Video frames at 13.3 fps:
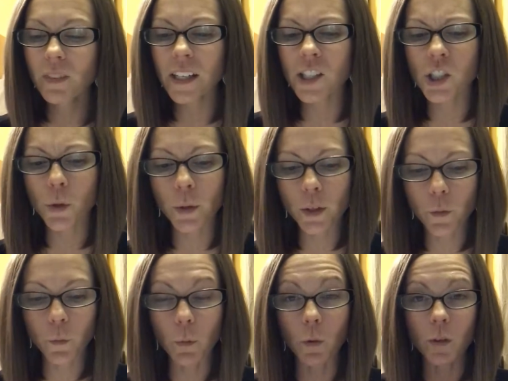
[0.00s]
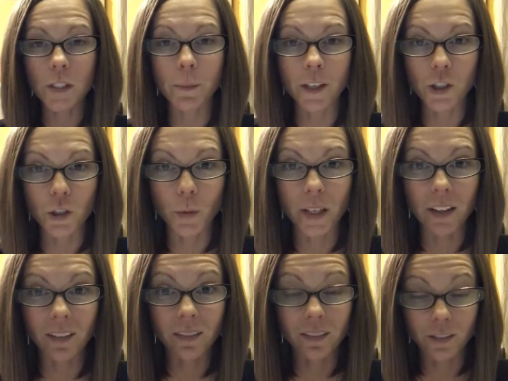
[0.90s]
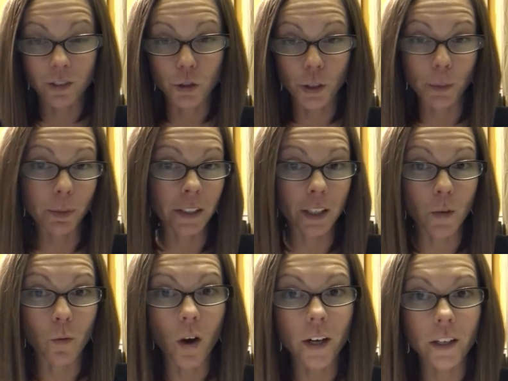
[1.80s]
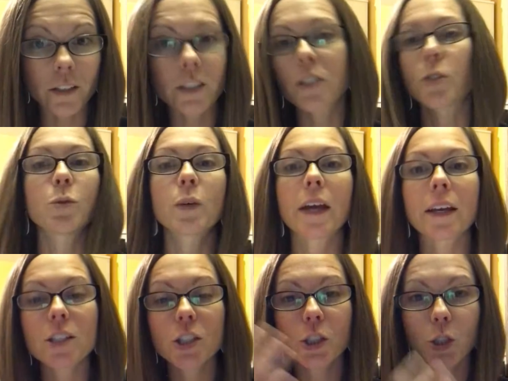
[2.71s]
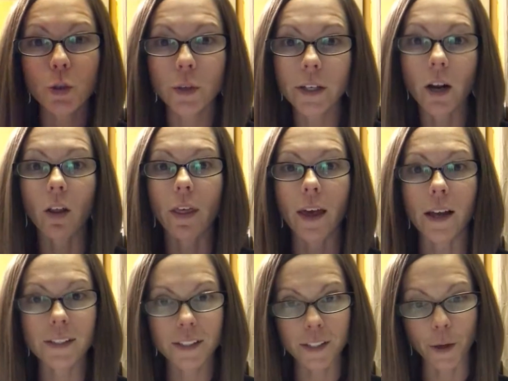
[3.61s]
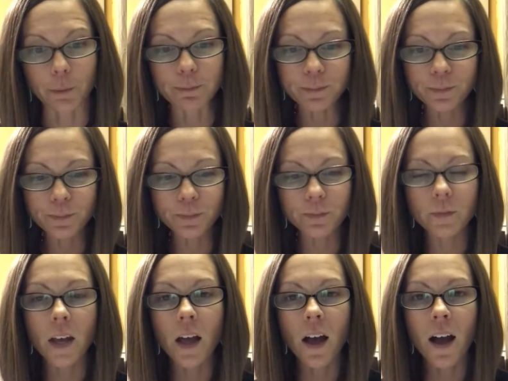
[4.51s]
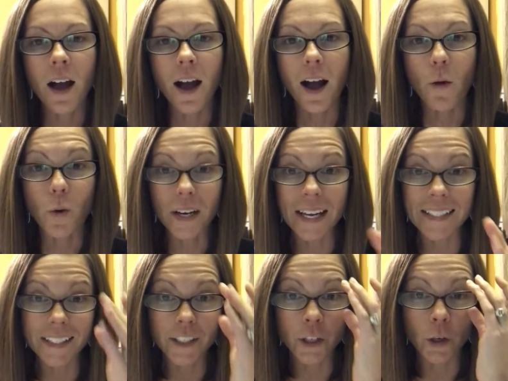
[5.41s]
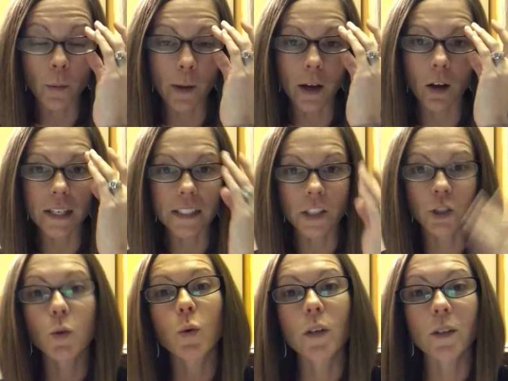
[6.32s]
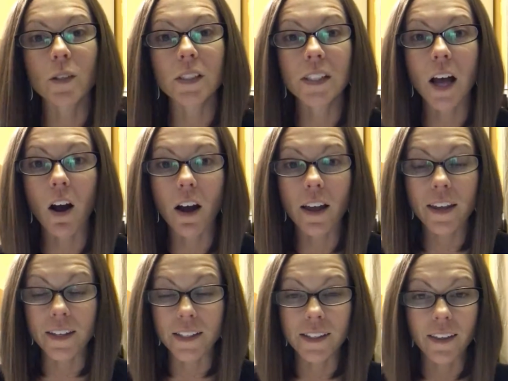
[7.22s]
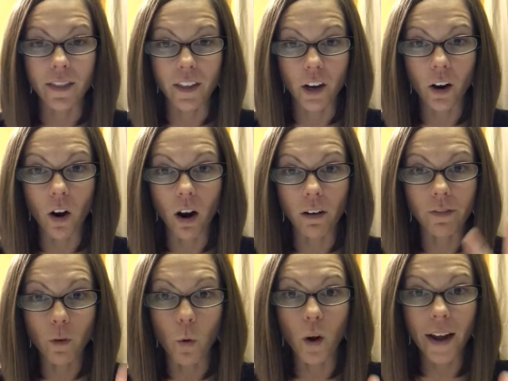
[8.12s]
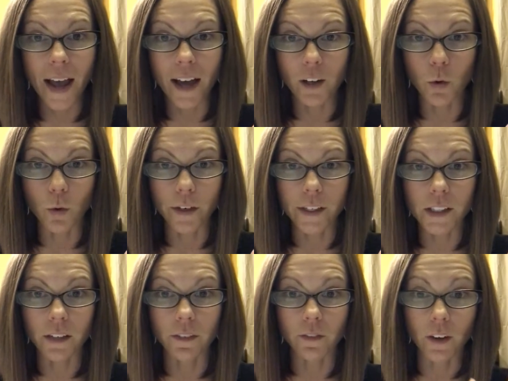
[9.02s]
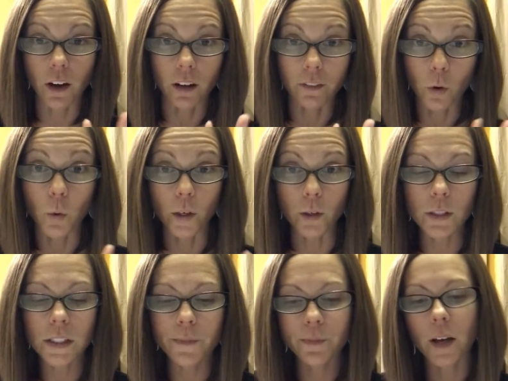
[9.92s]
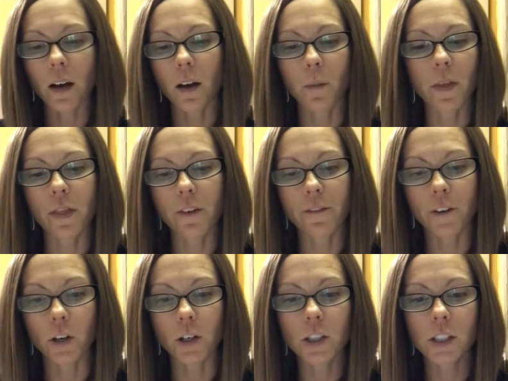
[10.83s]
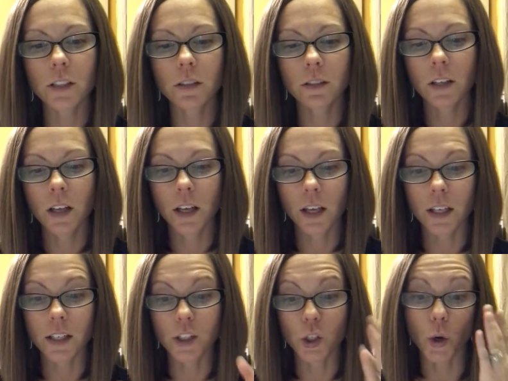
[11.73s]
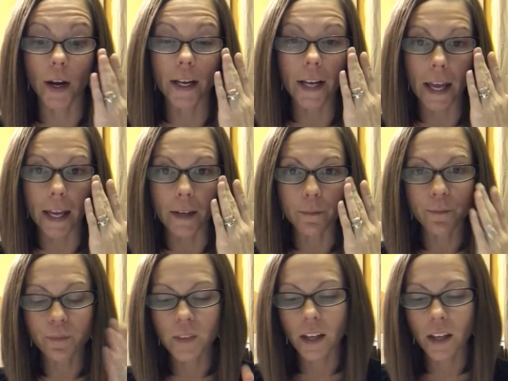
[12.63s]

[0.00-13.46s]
And so we want to make sure we drink plenty of water to excrete all that. So what I didn't know about essential oils is that there are 4 categories of oils. The first is grade A.